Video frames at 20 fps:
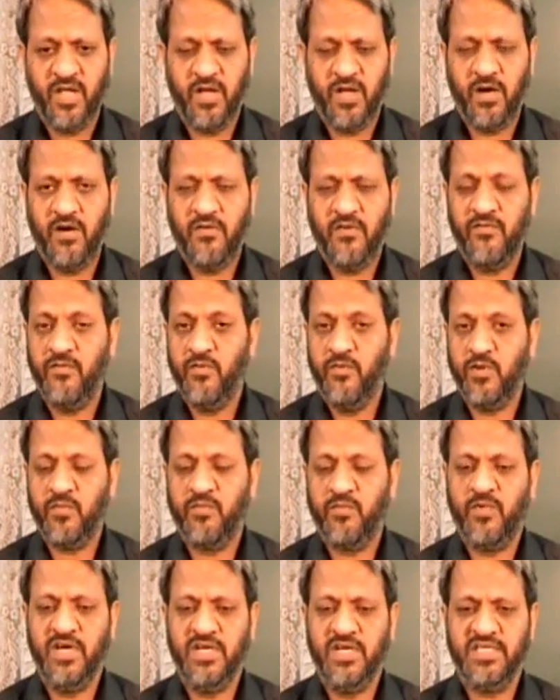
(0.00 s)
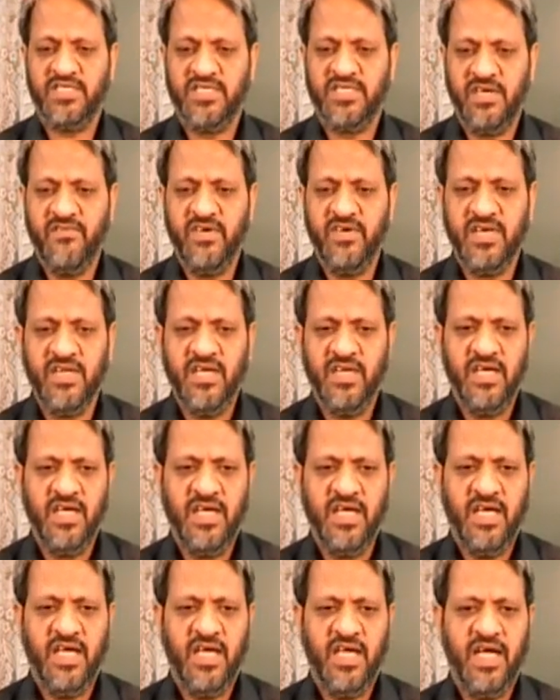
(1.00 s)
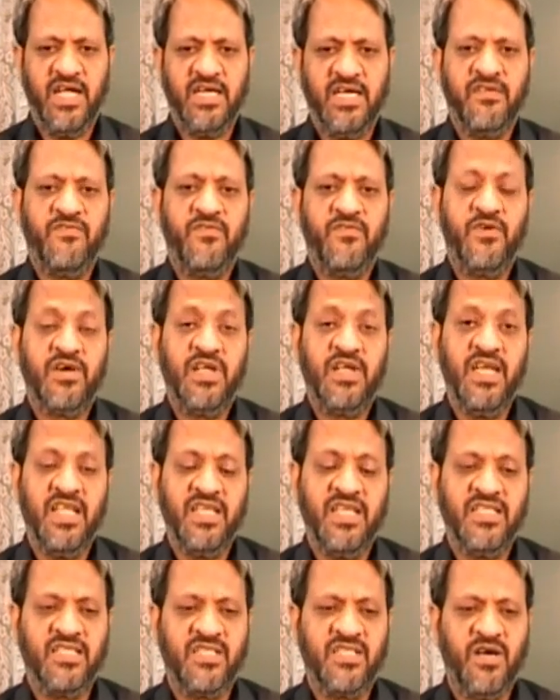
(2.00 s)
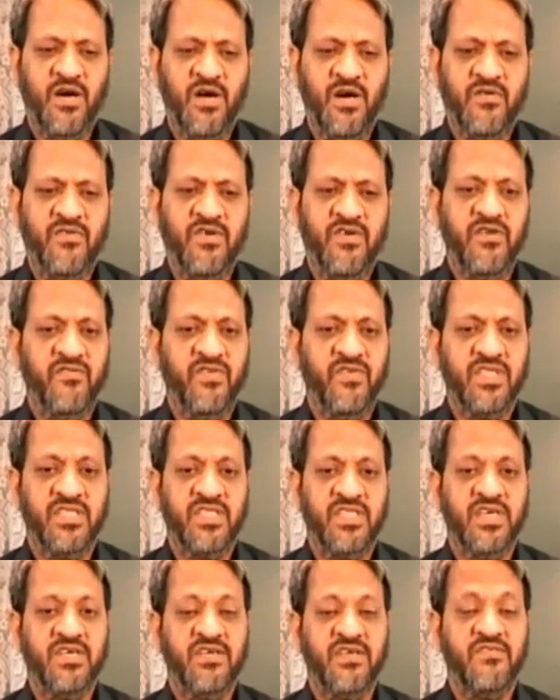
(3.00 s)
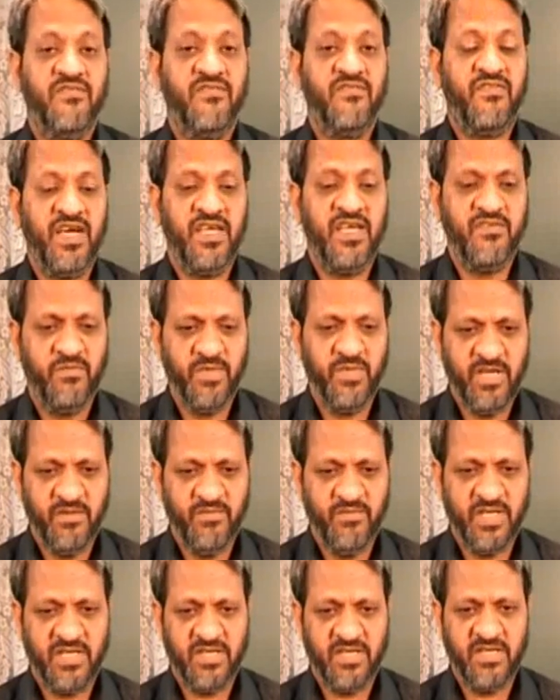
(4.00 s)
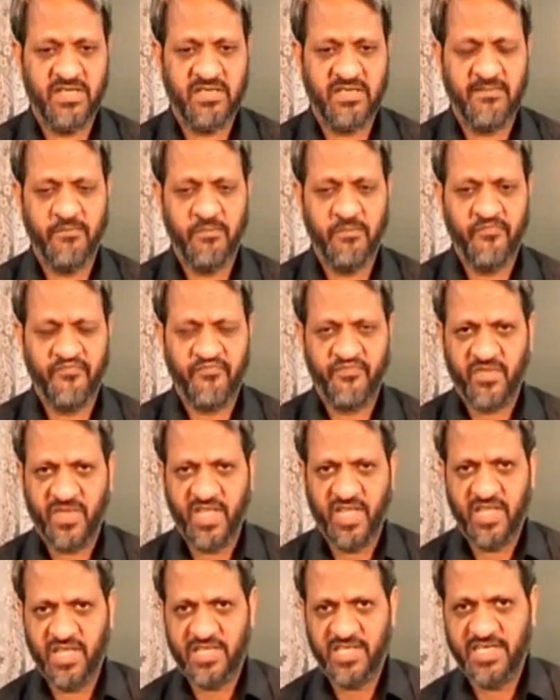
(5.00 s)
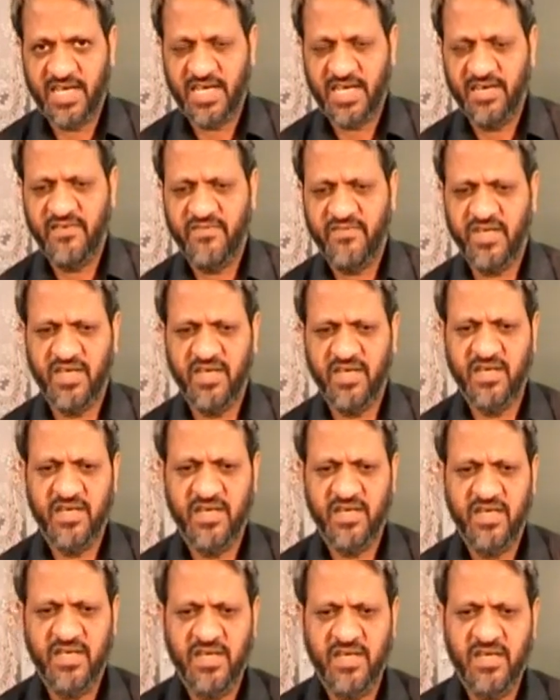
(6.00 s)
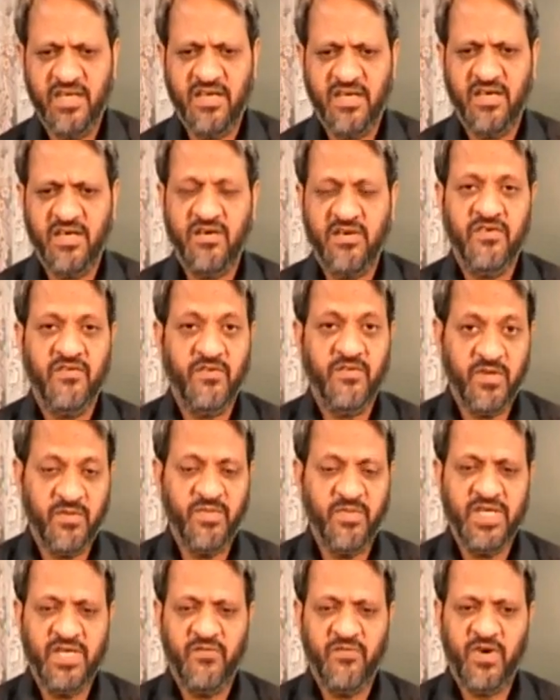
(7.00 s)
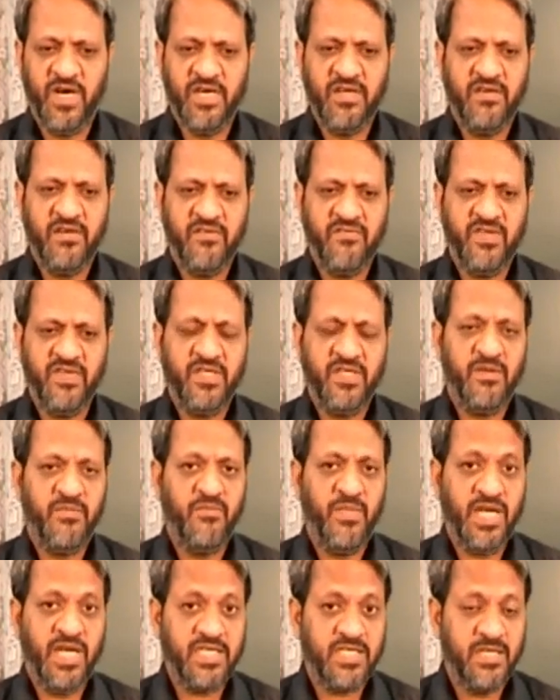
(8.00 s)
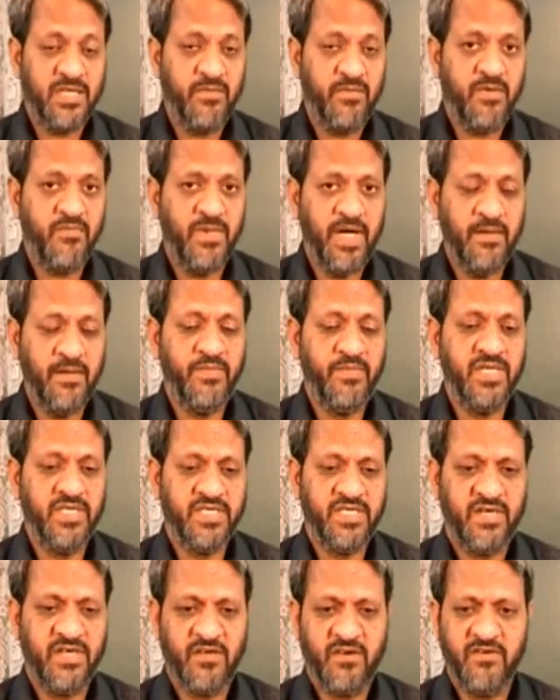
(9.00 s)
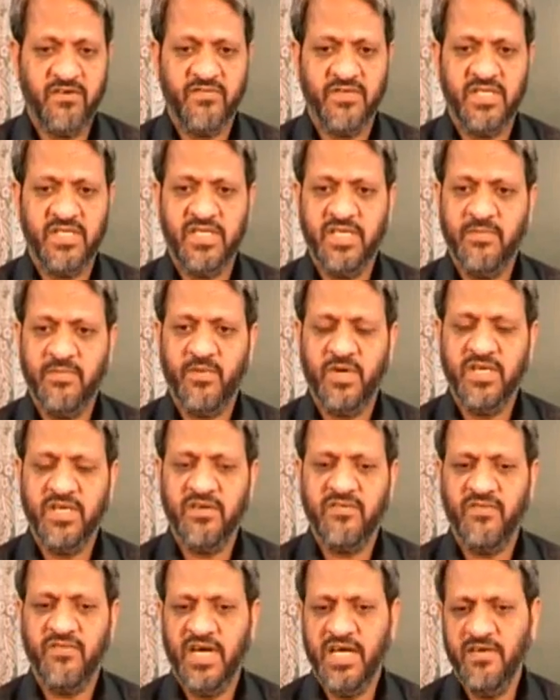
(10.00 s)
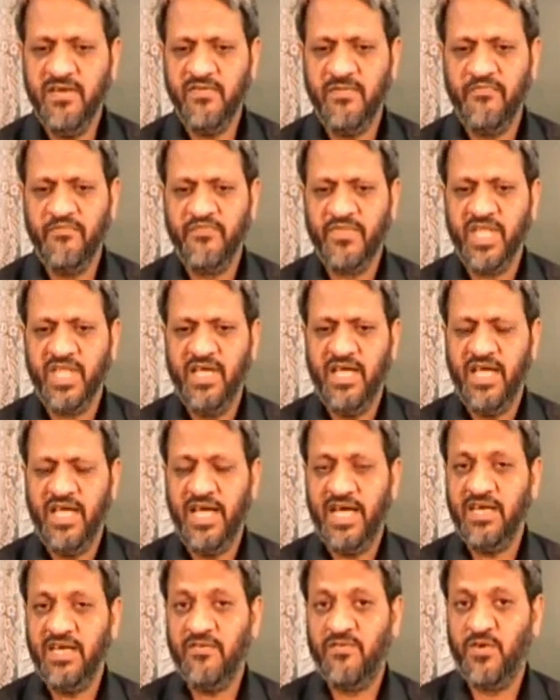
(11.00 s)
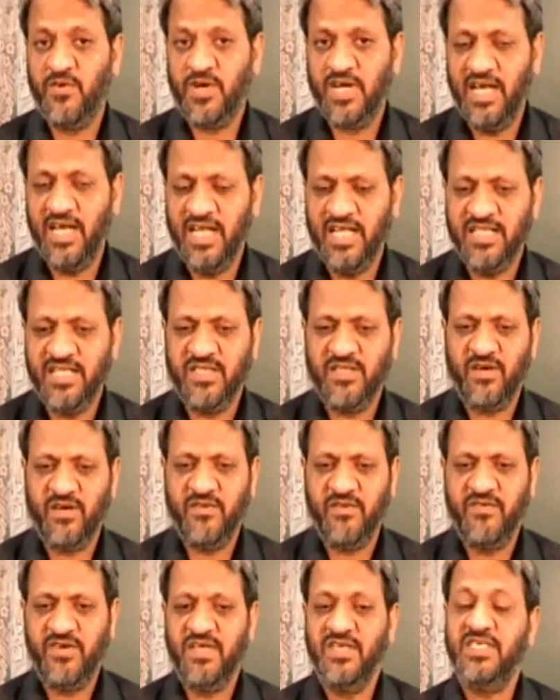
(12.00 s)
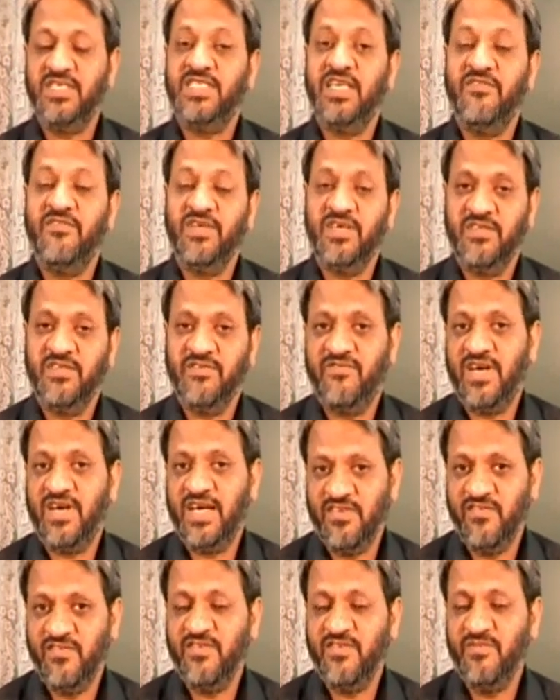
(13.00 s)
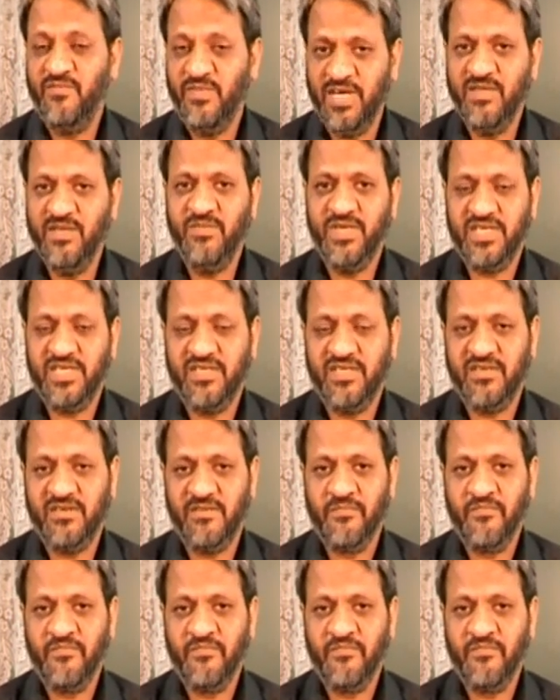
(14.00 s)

of 4.7 and a focal length of 135 millimeters. The second figure would be one with a maximum aperture of 3.5 and a focal length of 75 millimeter